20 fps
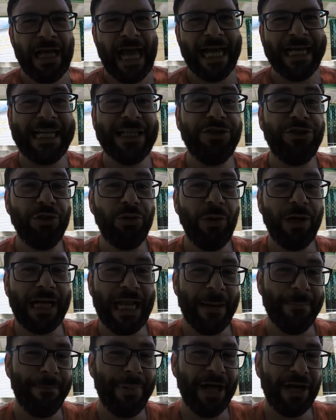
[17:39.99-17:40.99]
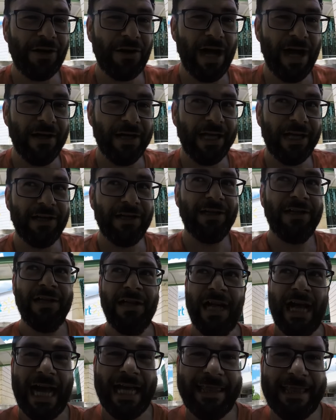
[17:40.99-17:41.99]
I can do a lot better out here.
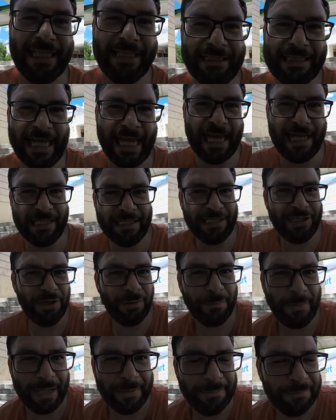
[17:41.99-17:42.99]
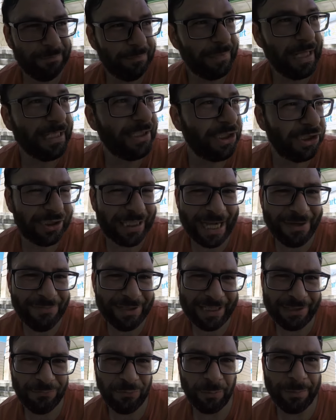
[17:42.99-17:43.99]
I think that you know my it's just
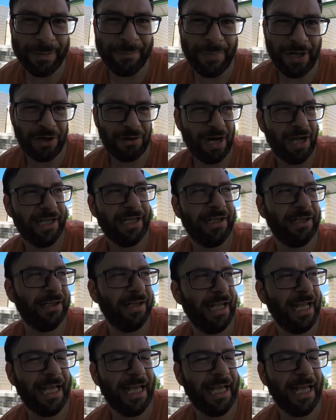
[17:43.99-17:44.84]
everything will be better out here.